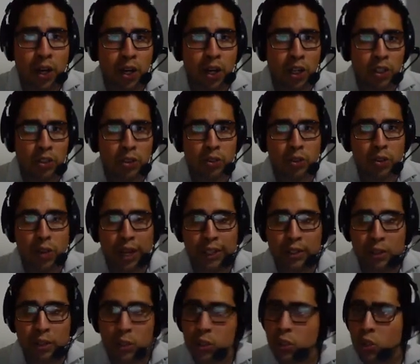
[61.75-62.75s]
going to try
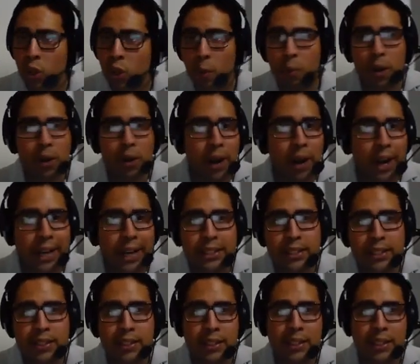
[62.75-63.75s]
to
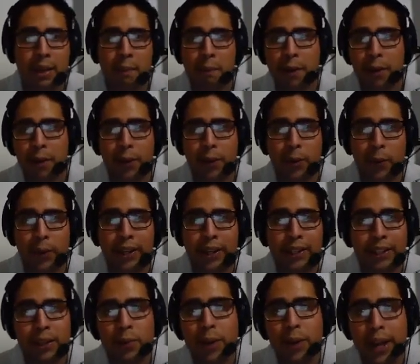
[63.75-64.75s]
summarize in a very
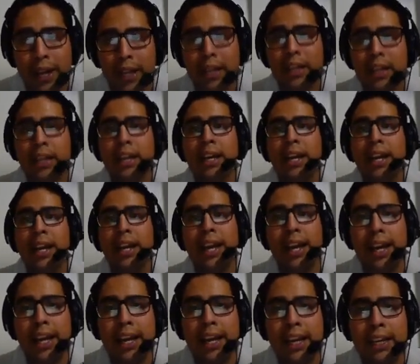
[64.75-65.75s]
quickly way.
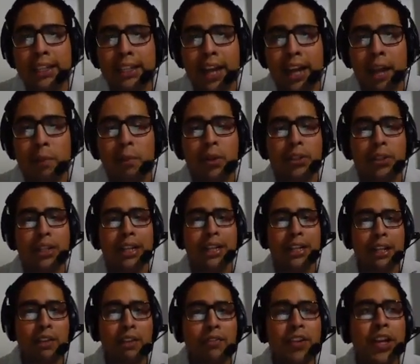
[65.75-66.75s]
And I'm going to
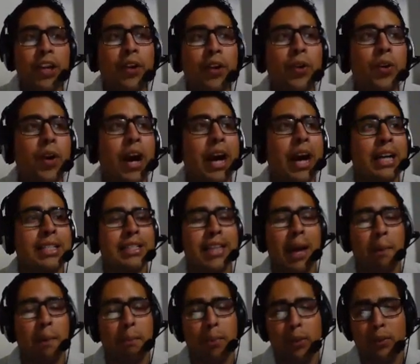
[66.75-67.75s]
leave you a
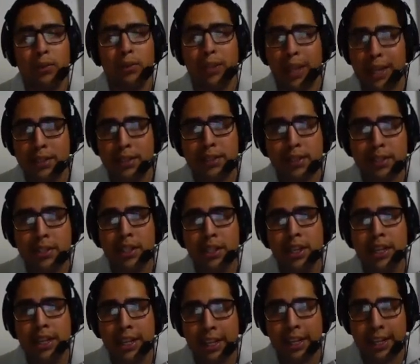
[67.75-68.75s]
sample test
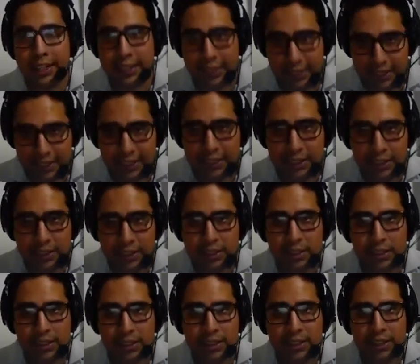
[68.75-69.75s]
in,
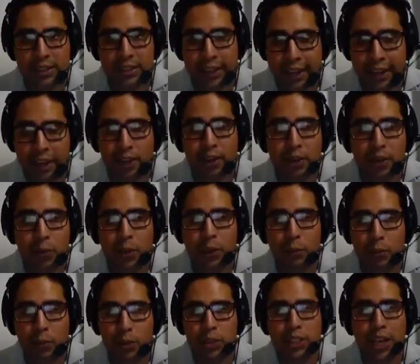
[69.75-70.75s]
in here
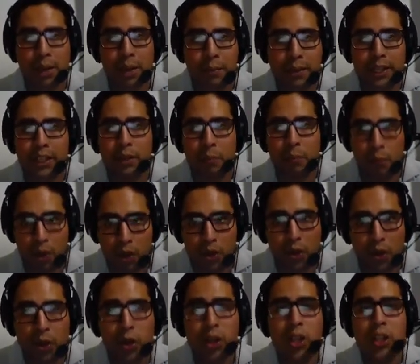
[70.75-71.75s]
one more time in
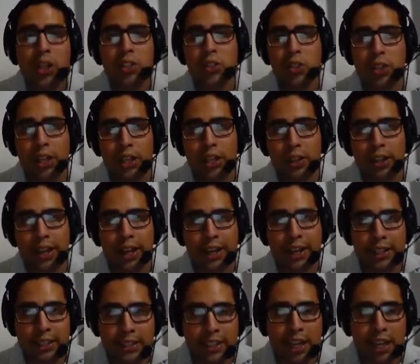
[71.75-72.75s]
Edmodo so that
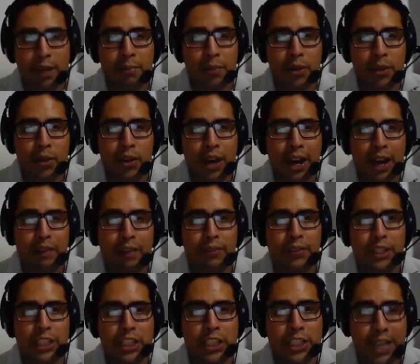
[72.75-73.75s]
anytime you
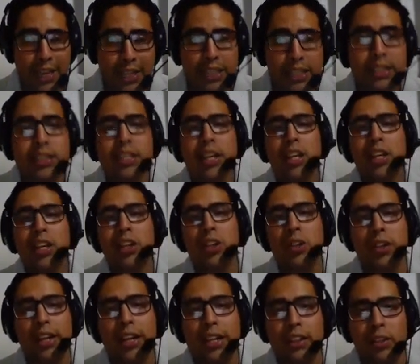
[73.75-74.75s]
have the chance,
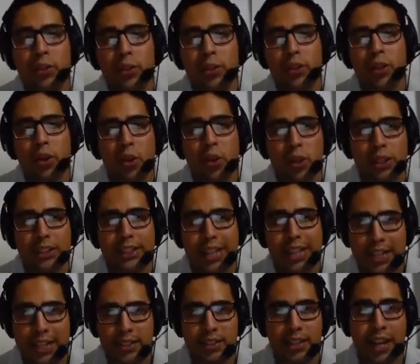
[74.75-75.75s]
you can do your
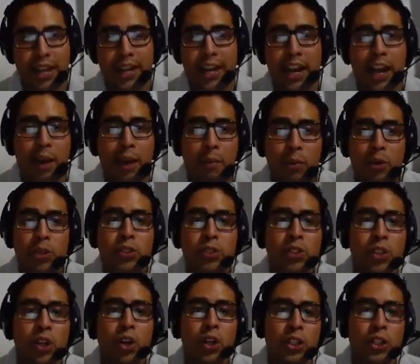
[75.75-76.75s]
test. And I am
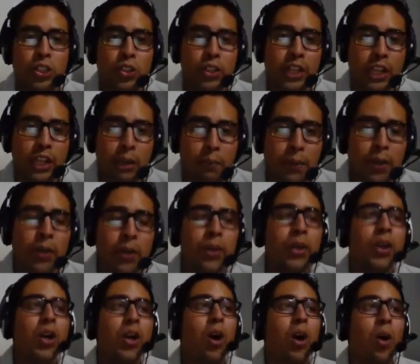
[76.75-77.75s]
also going to give
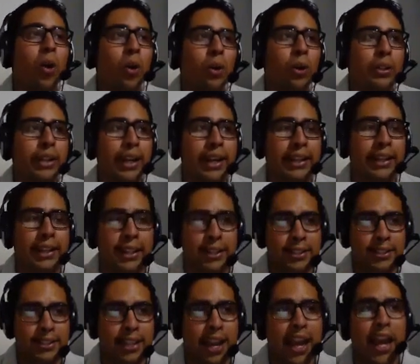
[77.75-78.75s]
you all the,
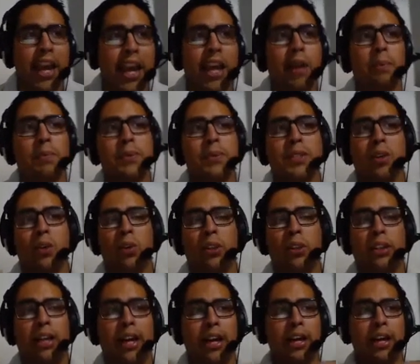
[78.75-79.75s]
the steps,
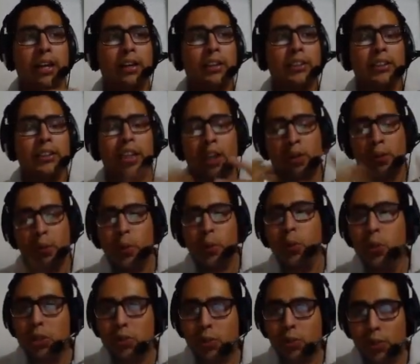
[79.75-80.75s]
all the, the
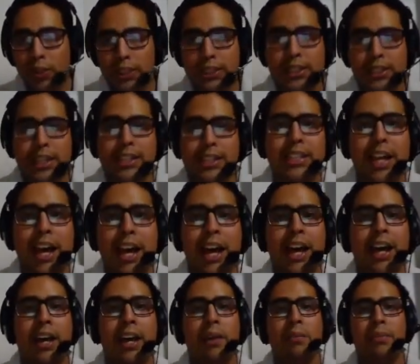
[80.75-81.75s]
rules for this
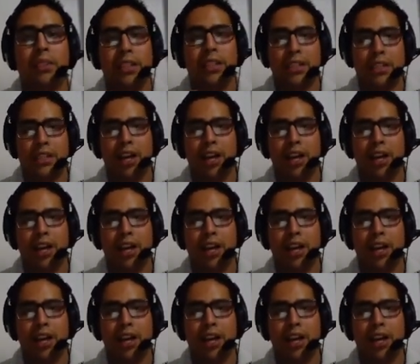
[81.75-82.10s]
exam, the